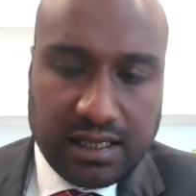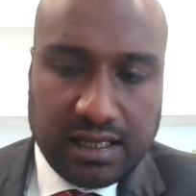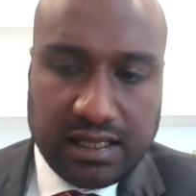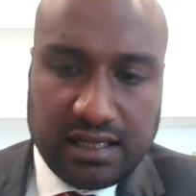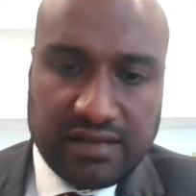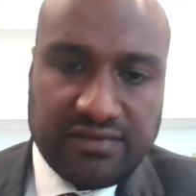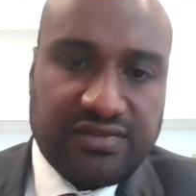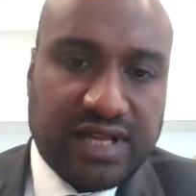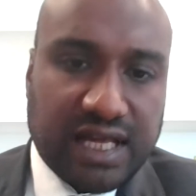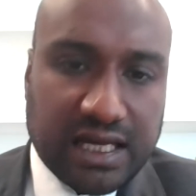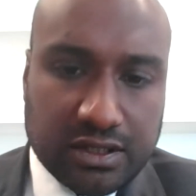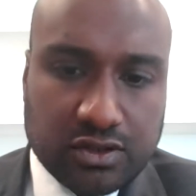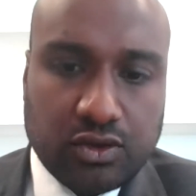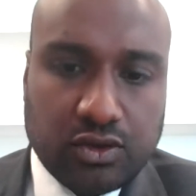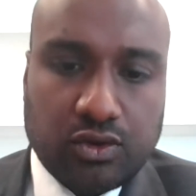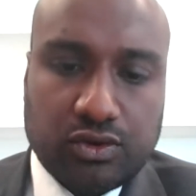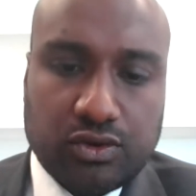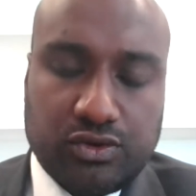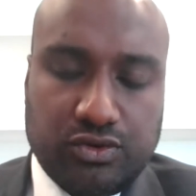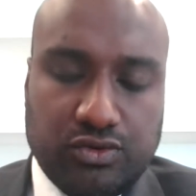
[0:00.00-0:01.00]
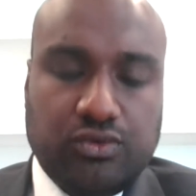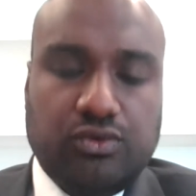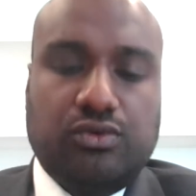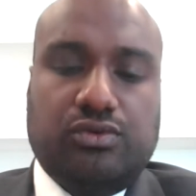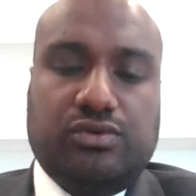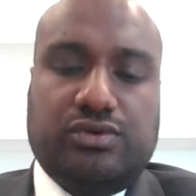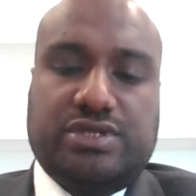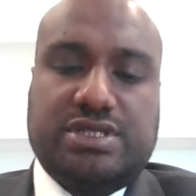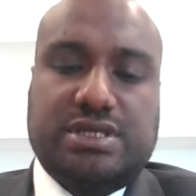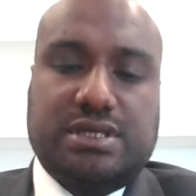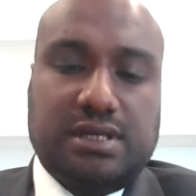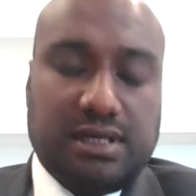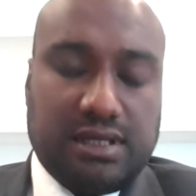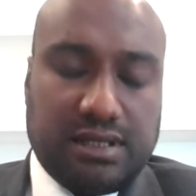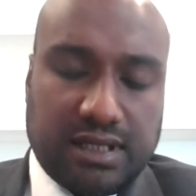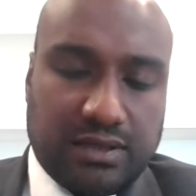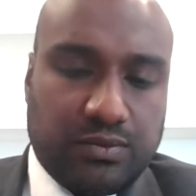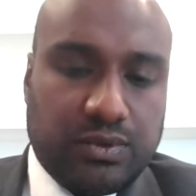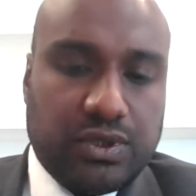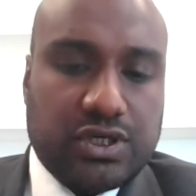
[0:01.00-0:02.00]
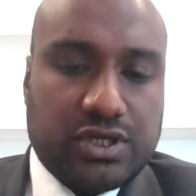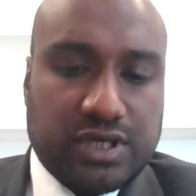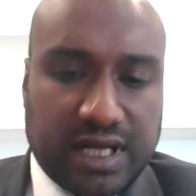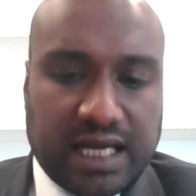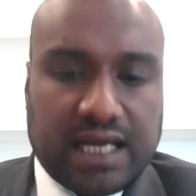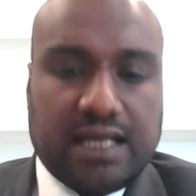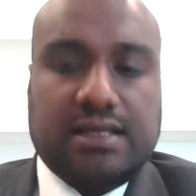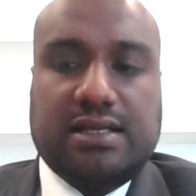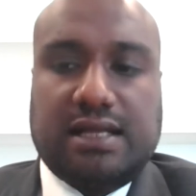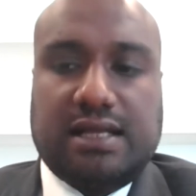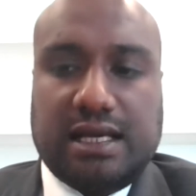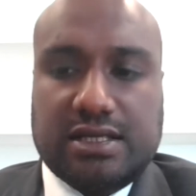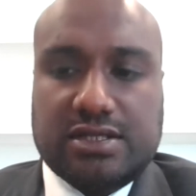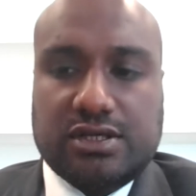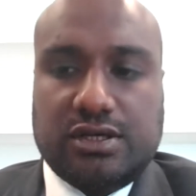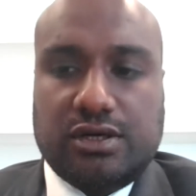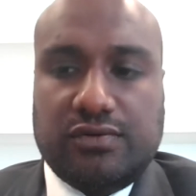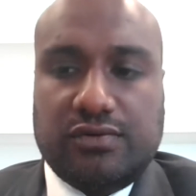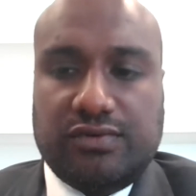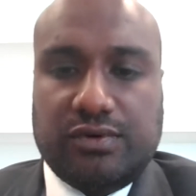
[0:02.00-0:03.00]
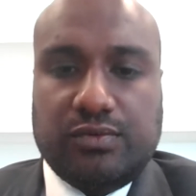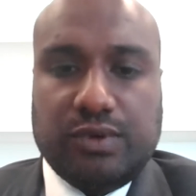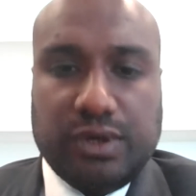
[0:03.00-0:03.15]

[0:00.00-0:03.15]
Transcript: and if that court rules that we should hand the data over,